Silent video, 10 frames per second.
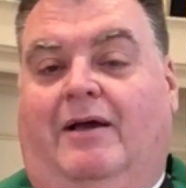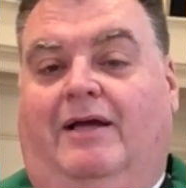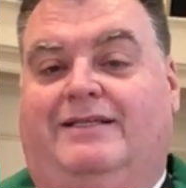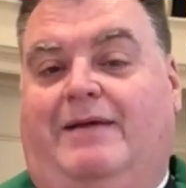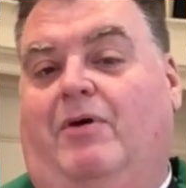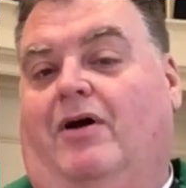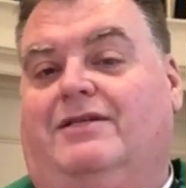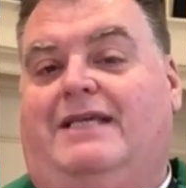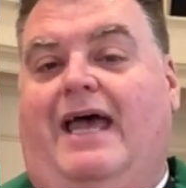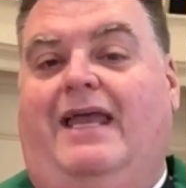St. Paul
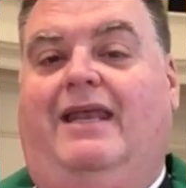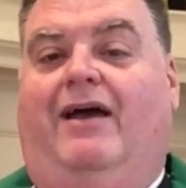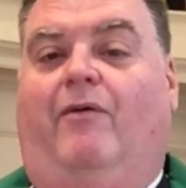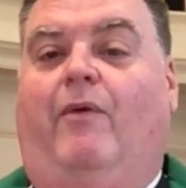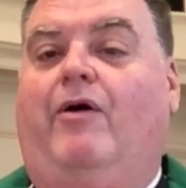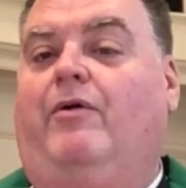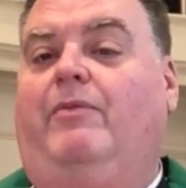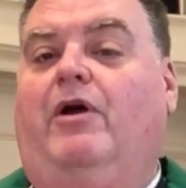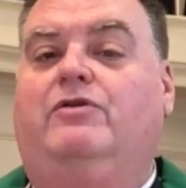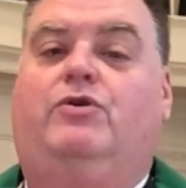said, Welcome
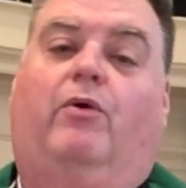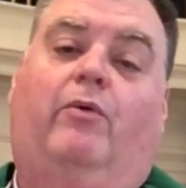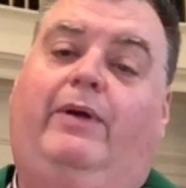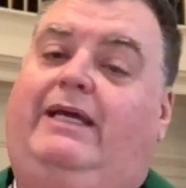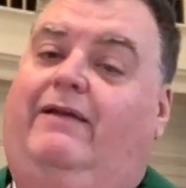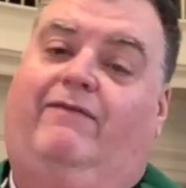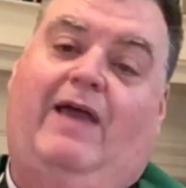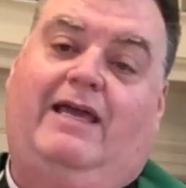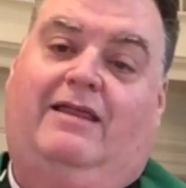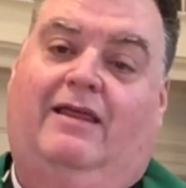those who are weak in
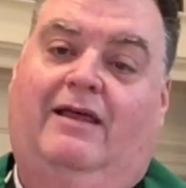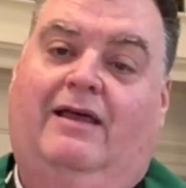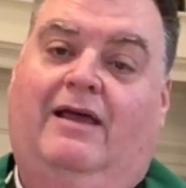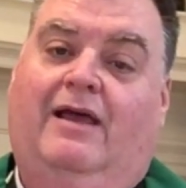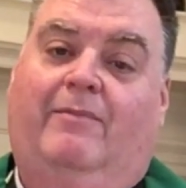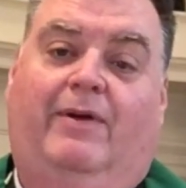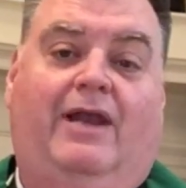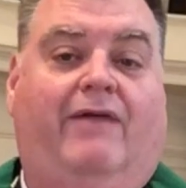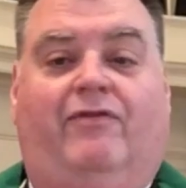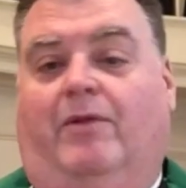faith, but
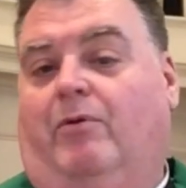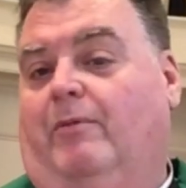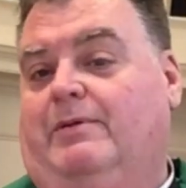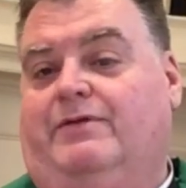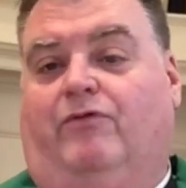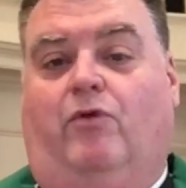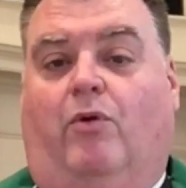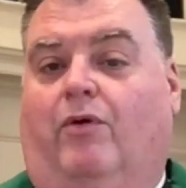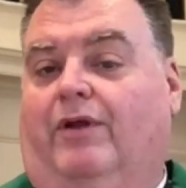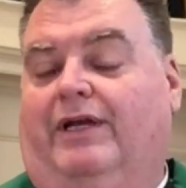not for the purpose of
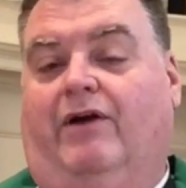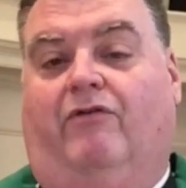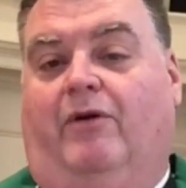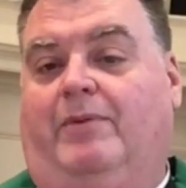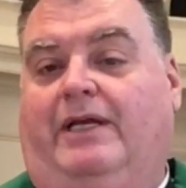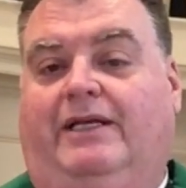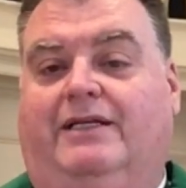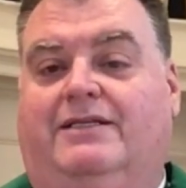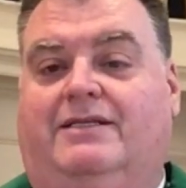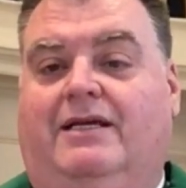quarreling over
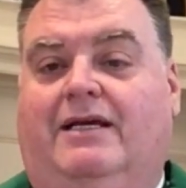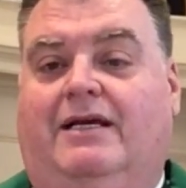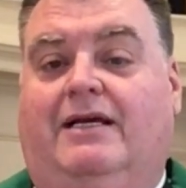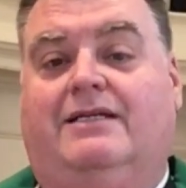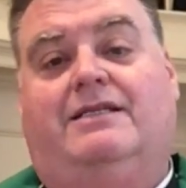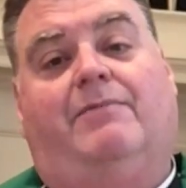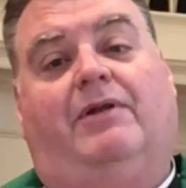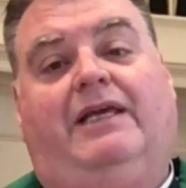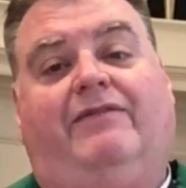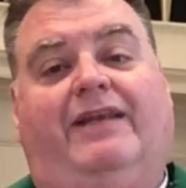opinions some
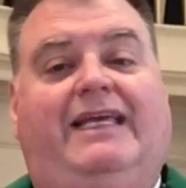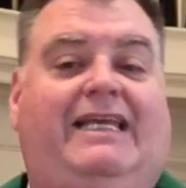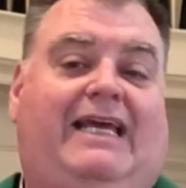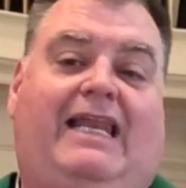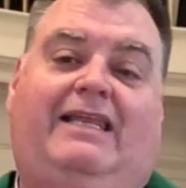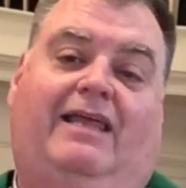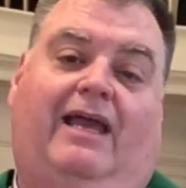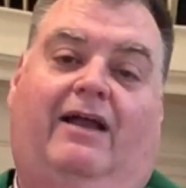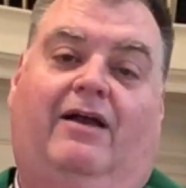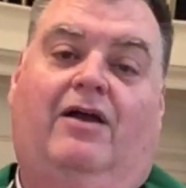believe in eating
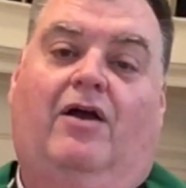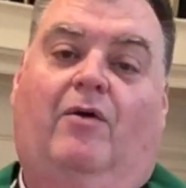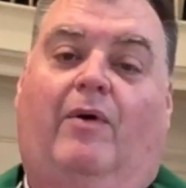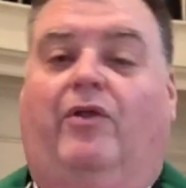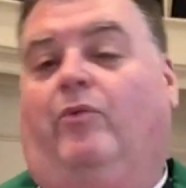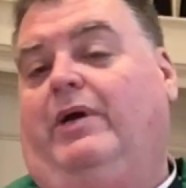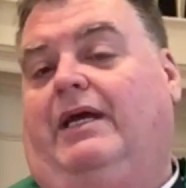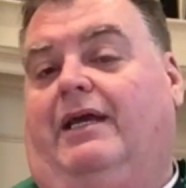anything, while the weak